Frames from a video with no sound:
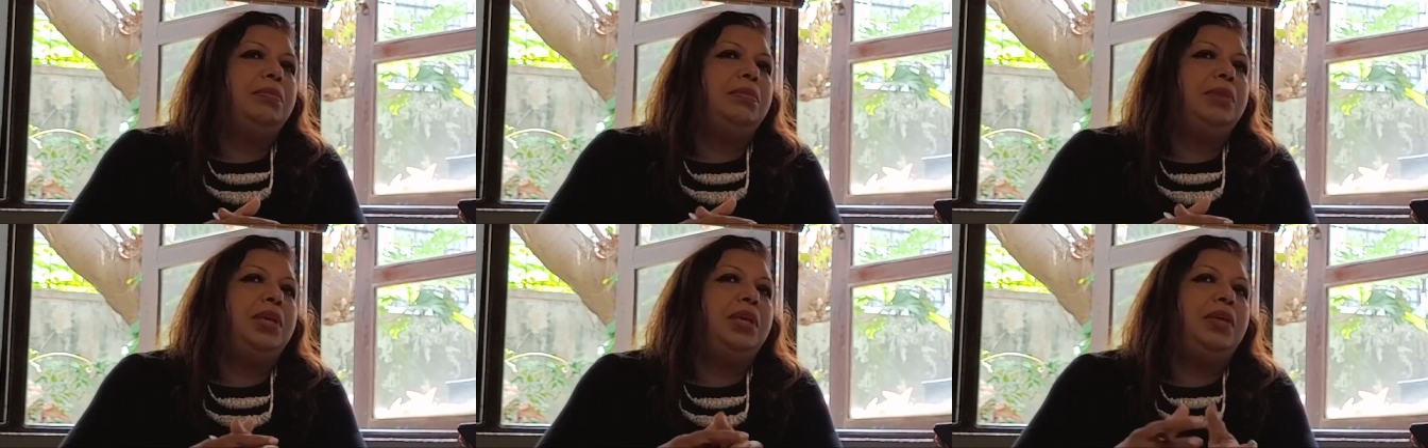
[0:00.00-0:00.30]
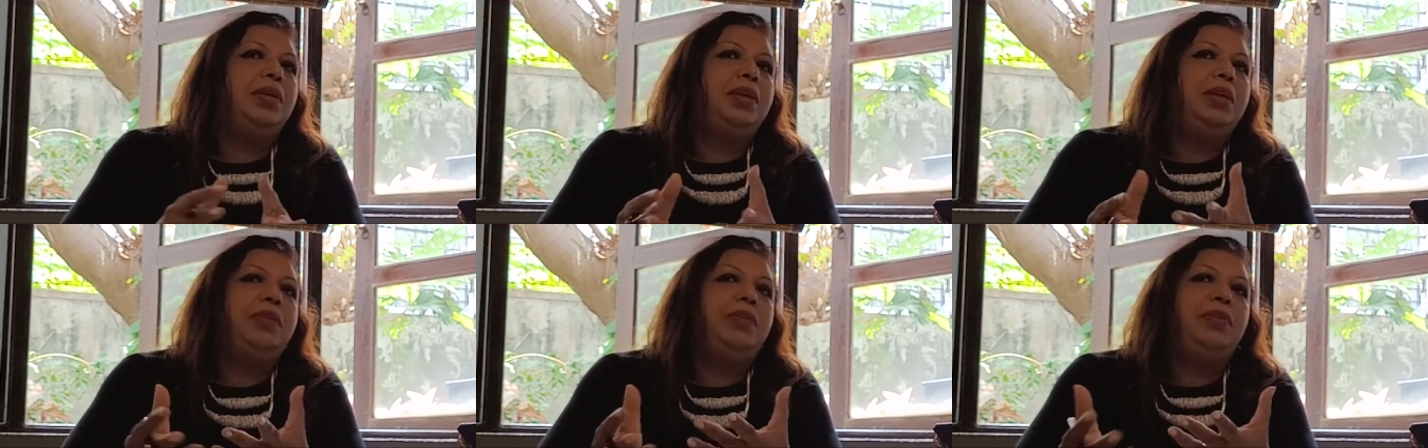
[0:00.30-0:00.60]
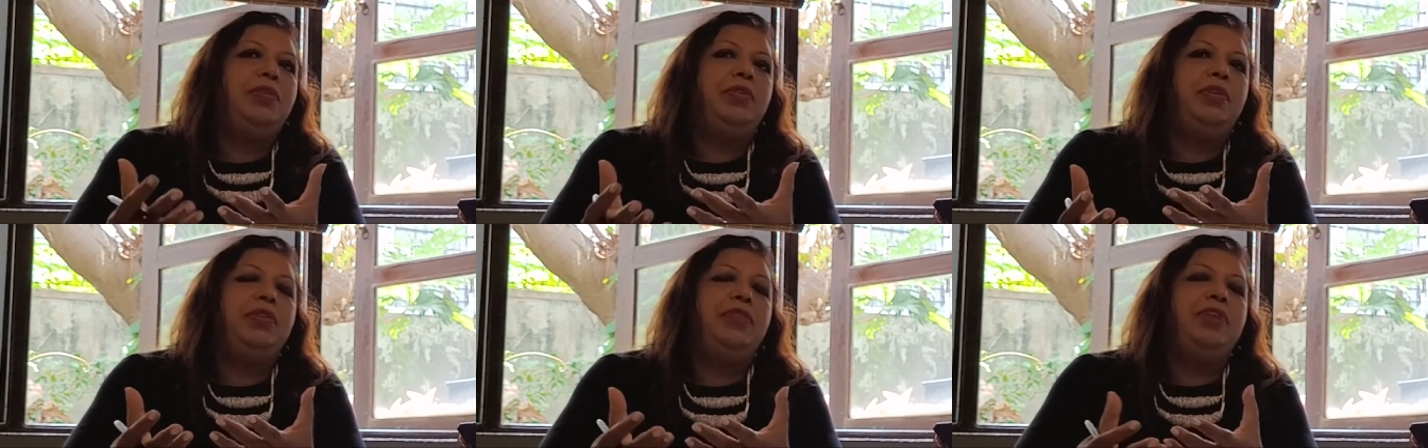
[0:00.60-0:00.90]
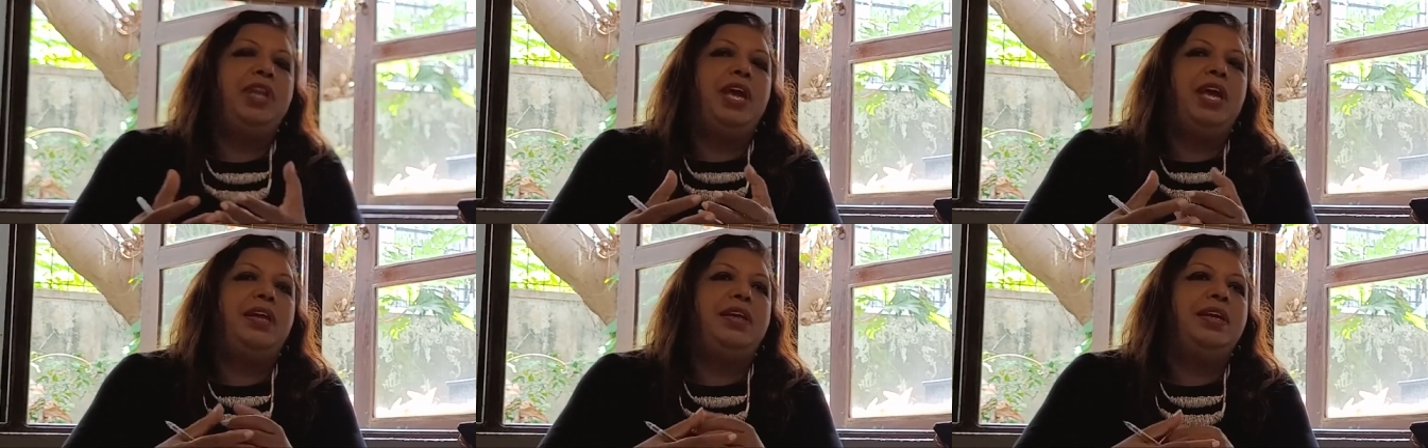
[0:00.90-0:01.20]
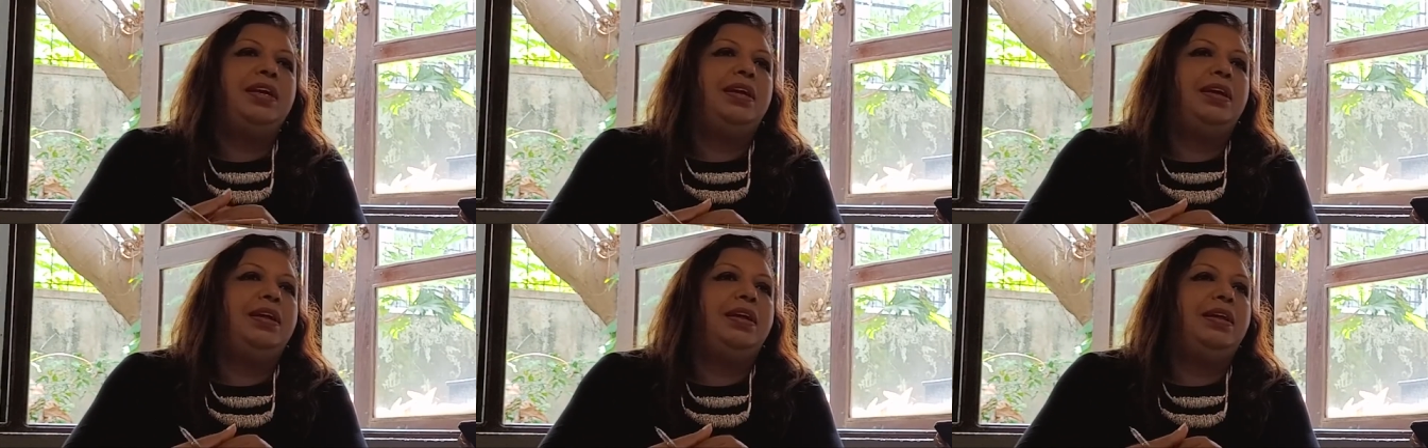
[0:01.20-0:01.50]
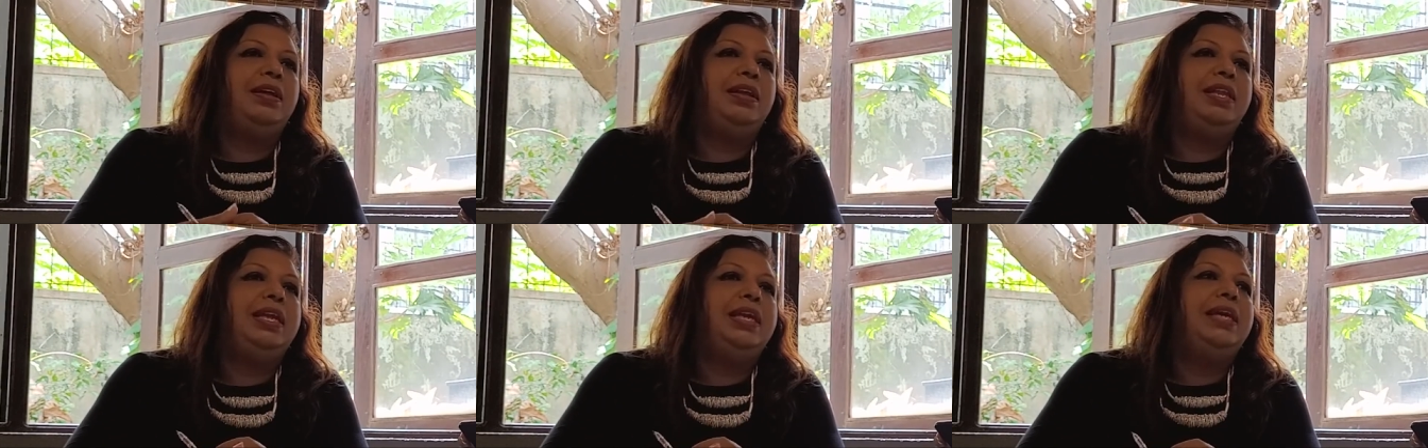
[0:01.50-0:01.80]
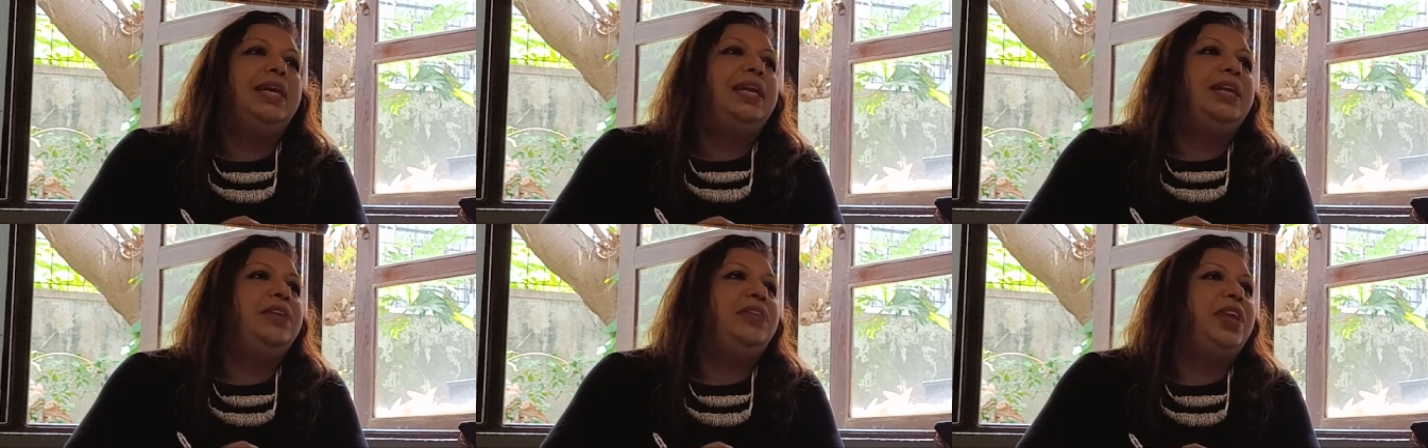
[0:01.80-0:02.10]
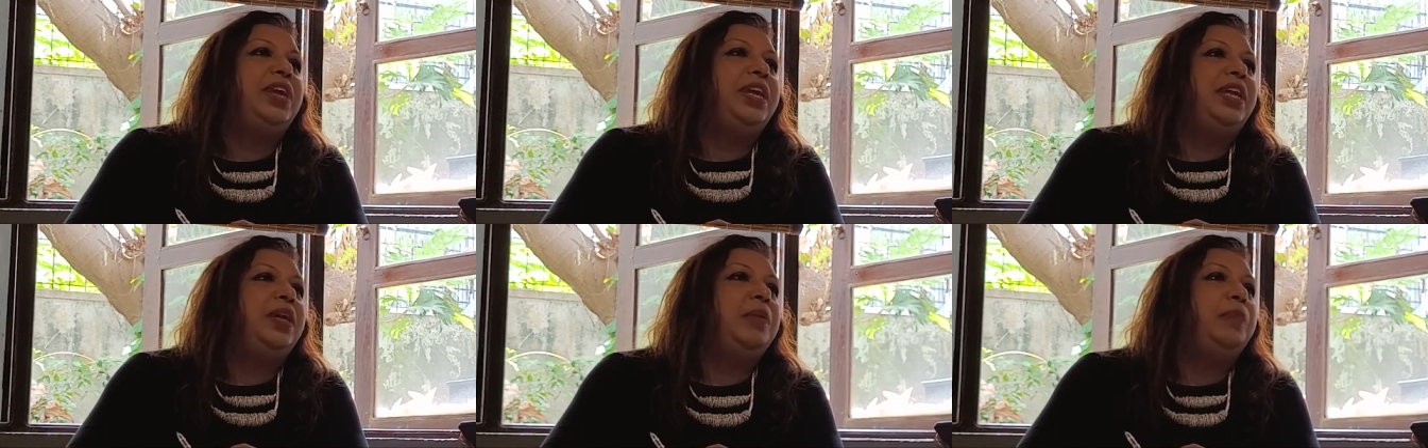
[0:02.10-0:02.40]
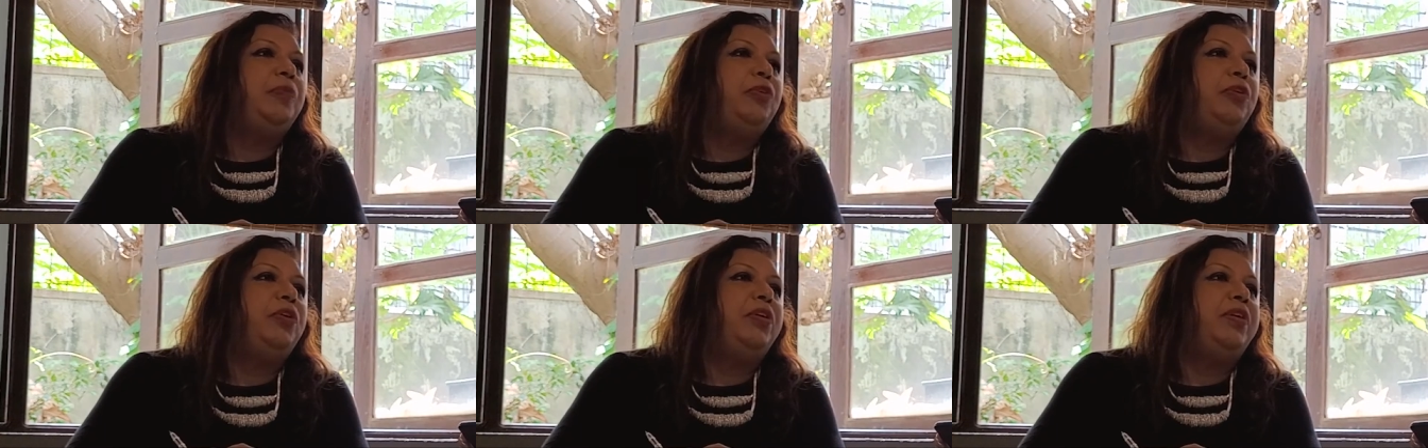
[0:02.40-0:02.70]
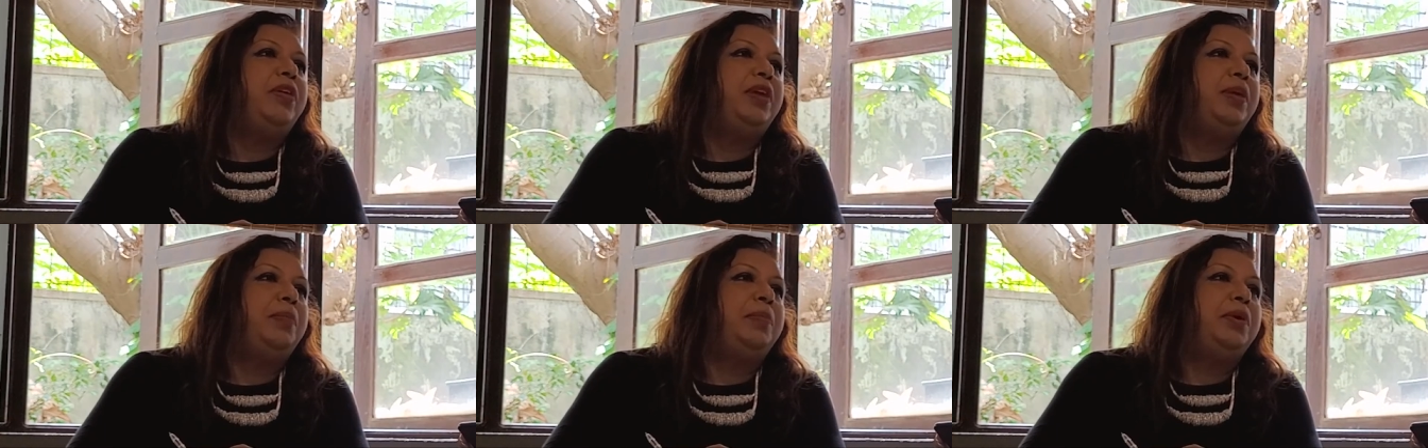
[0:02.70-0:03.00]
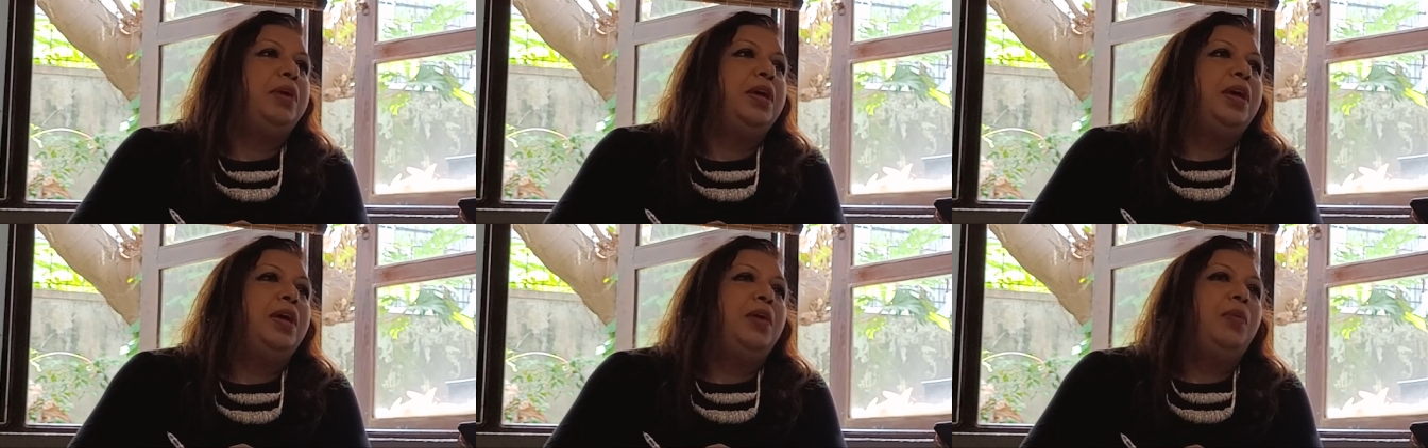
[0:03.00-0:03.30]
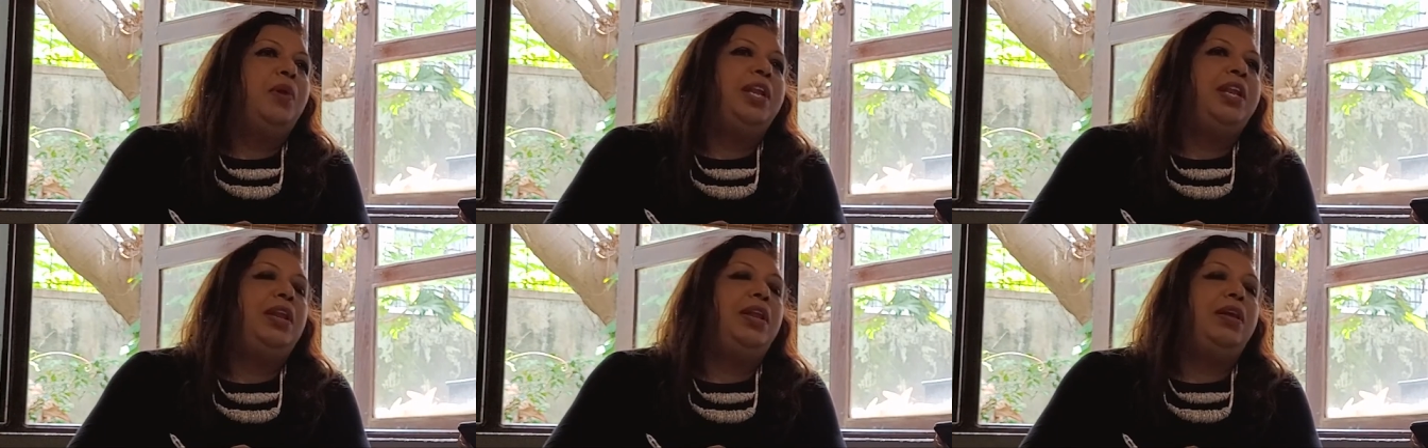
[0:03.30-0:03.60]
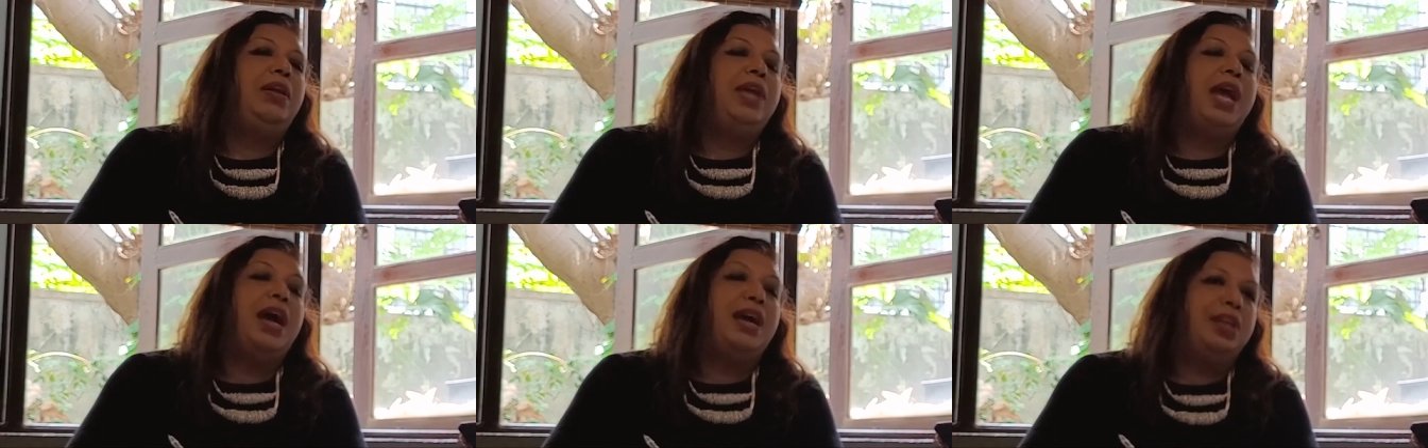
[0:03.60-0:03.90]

even at a legal training program, when young